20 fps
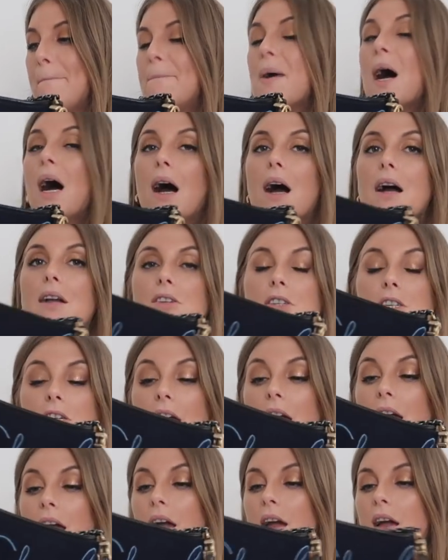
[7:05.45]
But
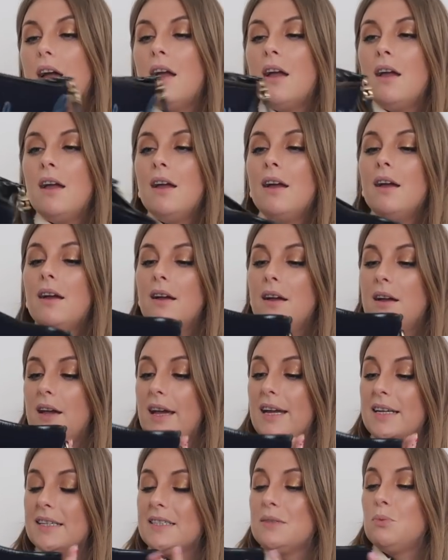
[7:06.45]

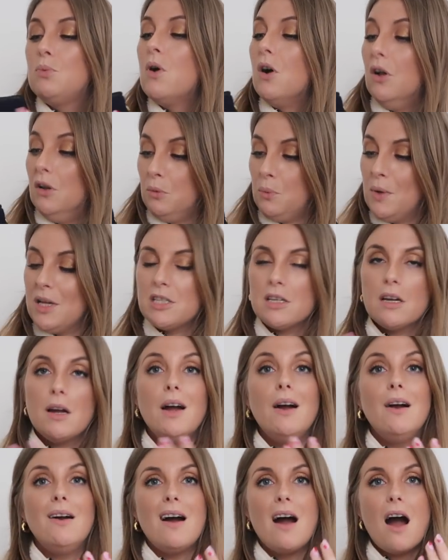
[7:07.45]
it's wool, which
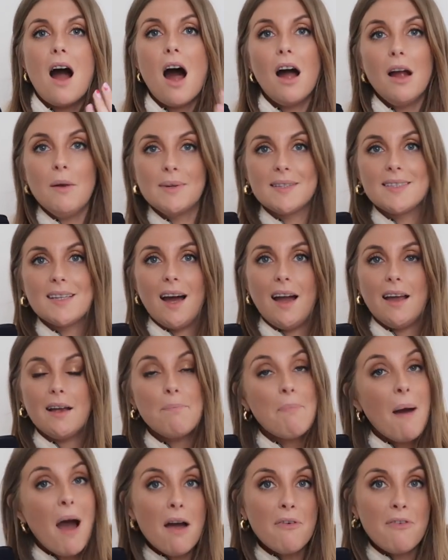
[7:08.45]
I was
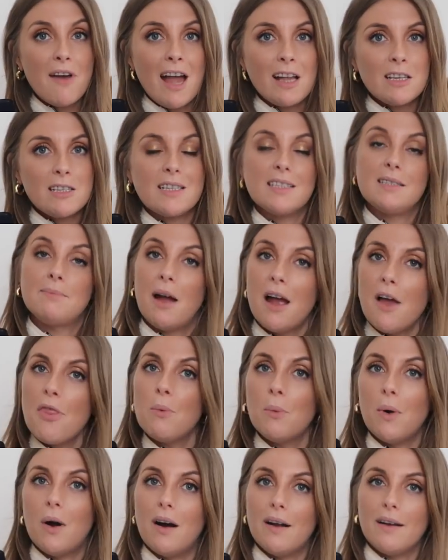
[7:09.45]
like, perfect, because my
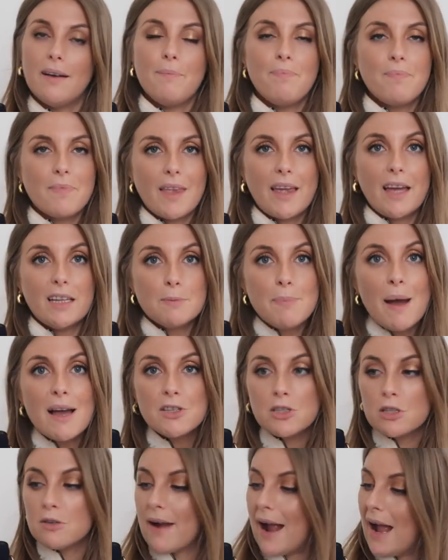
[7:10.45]
other one gets
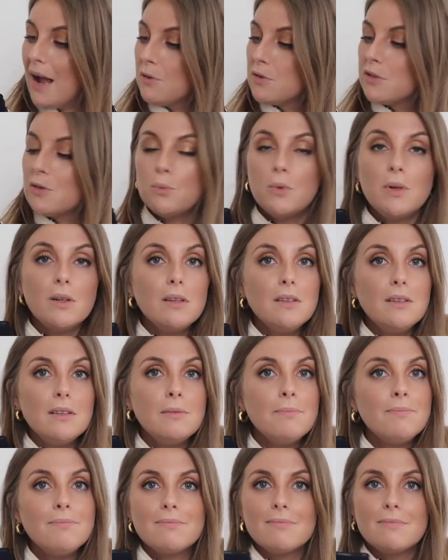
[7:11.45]
bashed around.
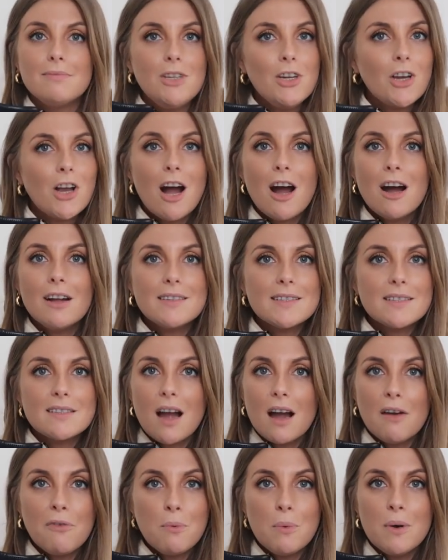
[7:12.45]
Wool, you can't
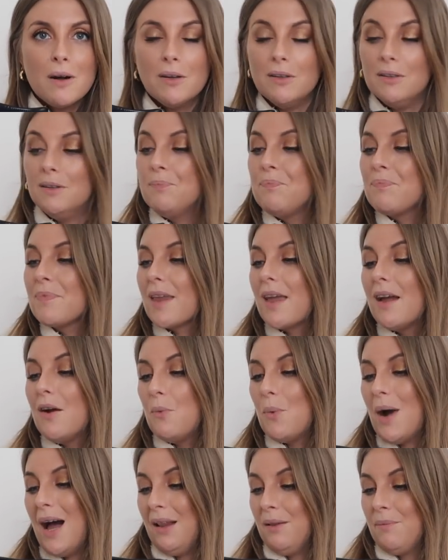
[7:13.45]
scuff wool.
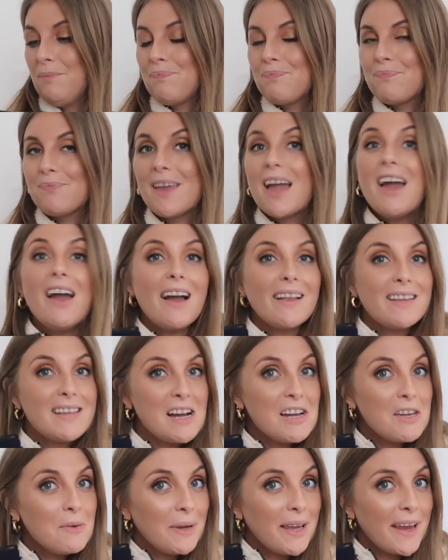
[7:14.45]
Well, I
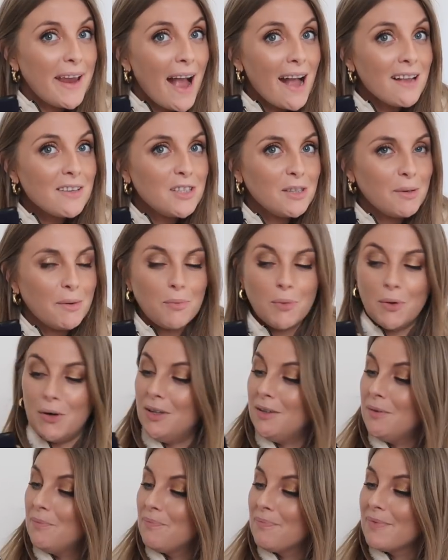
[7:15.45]
tell you what you can do with
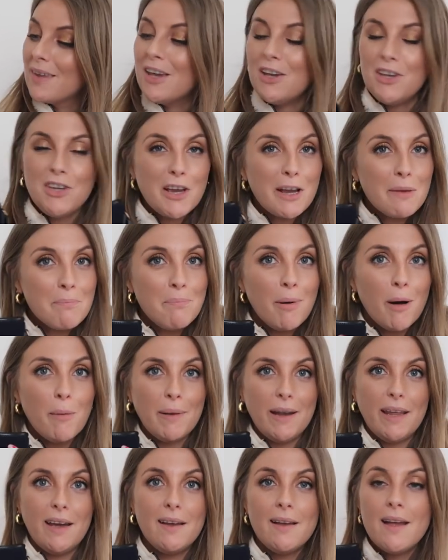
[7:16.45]
wool, you can
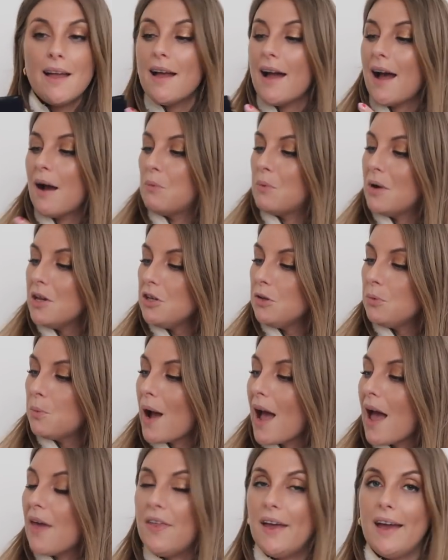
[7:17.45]
bobble it. And when you
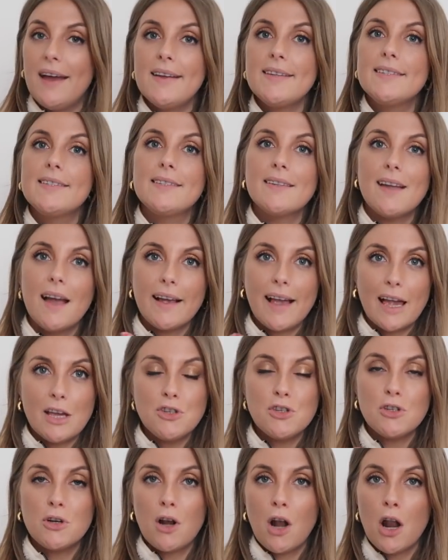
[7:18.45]
wear this
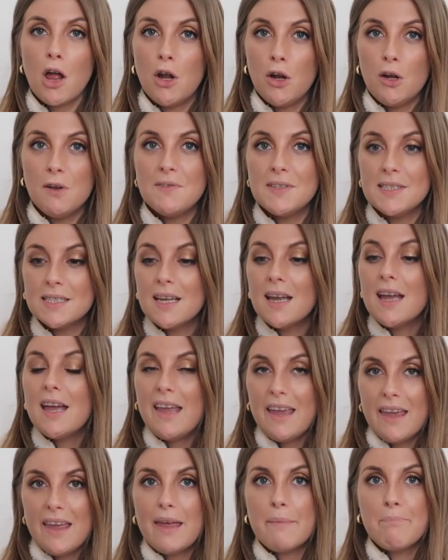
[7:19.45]
against your clothes,
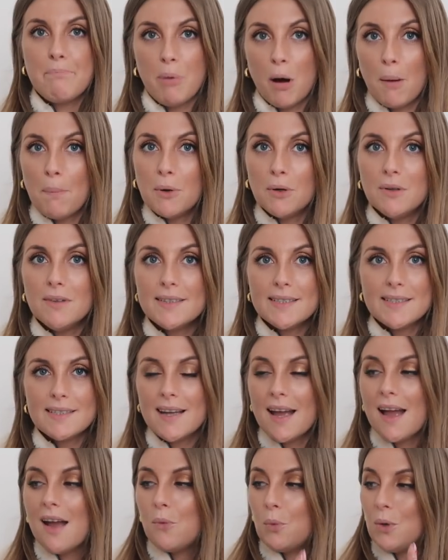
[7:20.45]
it bobbles,
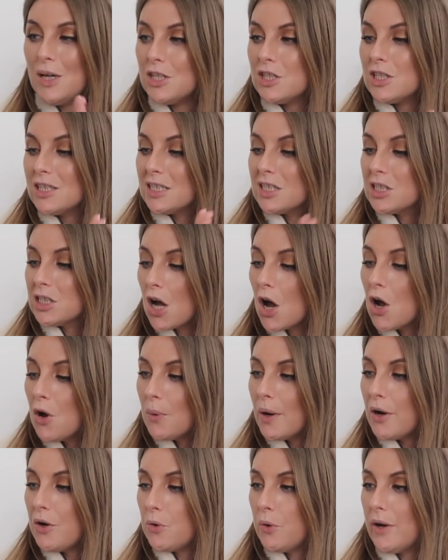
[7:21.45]
which is
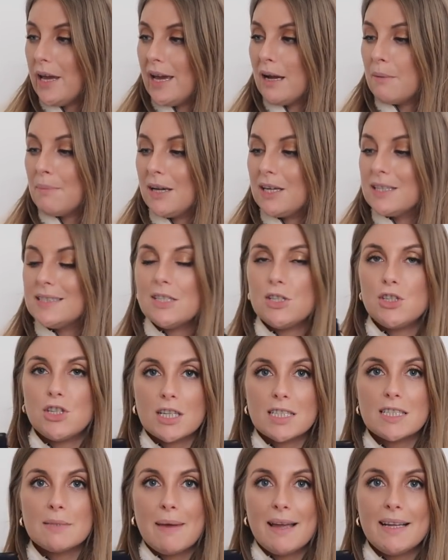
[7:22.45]
so annoying because it
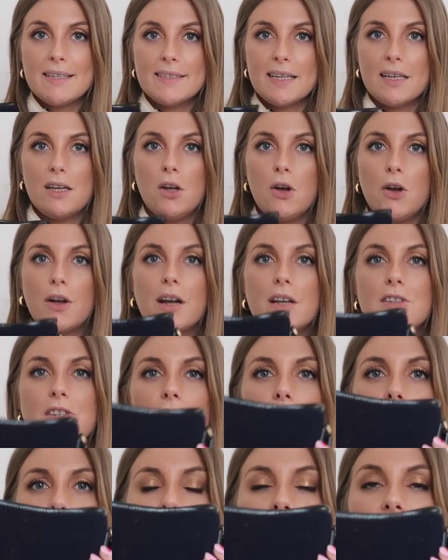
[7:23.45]
just makes it look, I
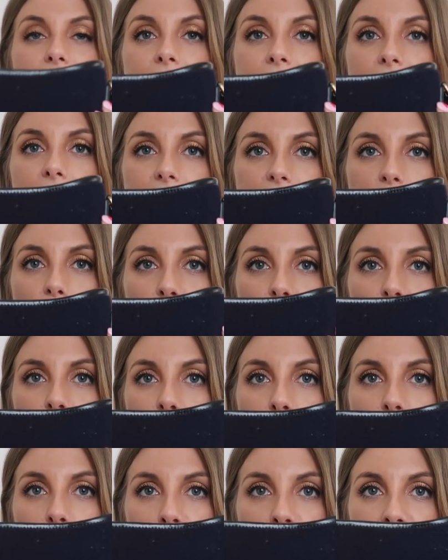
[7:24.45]
don't know if you can see, it's got a
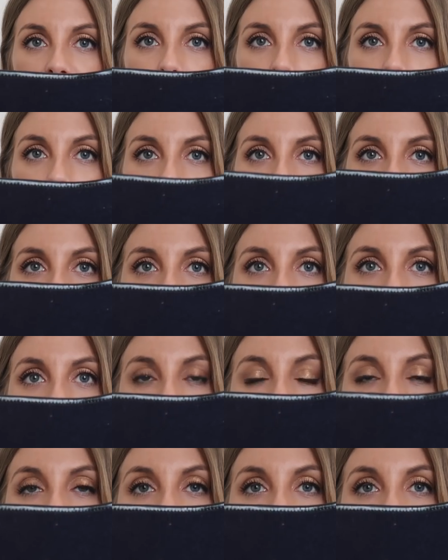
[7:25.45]
few bobbles on it now.